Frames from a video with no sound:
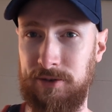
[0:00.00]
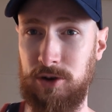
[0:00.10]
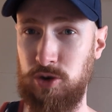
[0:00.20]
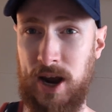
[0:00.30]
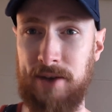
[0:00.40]
If
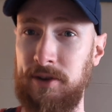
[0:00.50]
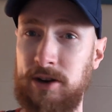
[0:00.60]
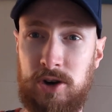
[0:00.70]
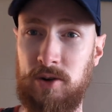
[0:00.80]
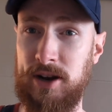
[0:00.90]
you're
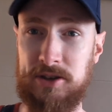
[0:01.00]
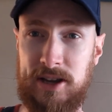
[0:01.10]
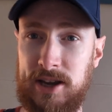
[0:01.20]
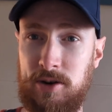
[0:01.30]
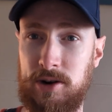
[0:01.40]
traveling or going
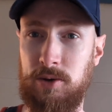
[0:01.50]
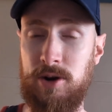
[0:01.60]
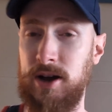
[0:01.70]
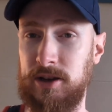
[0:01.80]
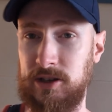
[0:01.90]
outside, going on a
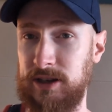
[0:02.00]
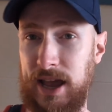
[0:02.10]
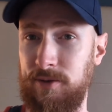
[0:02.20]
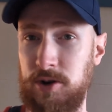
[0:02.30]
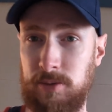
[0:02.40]
walk, just
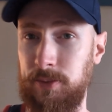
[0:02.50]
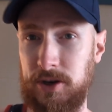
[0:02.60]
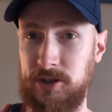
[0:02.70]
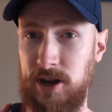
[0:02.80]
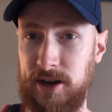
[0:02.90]
have all your
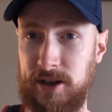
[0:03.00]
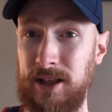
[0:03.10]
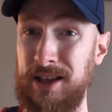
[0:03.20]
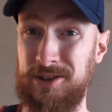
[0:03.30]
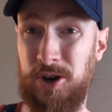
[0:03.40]
books on
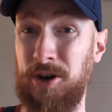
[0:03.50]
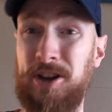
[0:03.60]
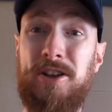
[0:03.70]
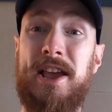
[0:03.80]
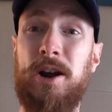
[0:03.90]
it, turn
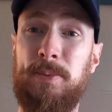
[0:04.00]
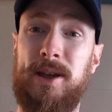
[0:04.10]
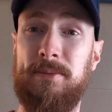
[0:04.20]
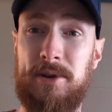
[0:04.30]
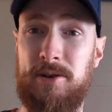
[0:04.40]
it on
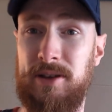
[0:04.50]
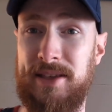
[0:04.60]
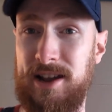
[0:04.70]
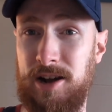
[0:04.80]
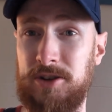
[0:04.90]
airplane mode,
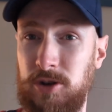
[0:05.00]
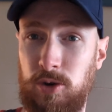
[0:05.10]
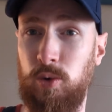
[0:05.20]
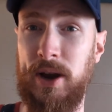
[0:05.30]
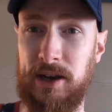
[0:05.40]
and that also
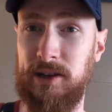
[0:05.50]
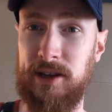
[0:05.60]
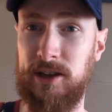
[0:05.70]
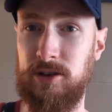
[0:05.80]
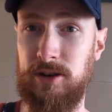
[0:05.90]

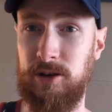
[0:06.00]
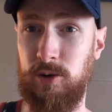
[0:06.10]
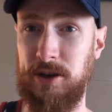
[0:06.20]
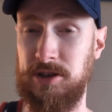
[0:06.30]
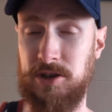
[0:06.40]
greatly
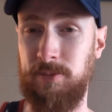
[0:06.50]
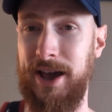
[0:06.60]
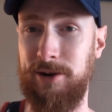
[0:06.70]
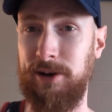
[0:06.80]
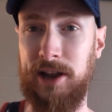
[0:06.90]
increases your
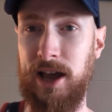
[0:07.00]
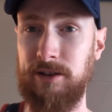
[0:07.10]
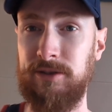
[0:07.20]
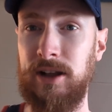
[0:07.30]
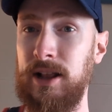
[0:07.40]
battery
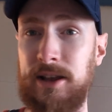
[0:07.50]
life,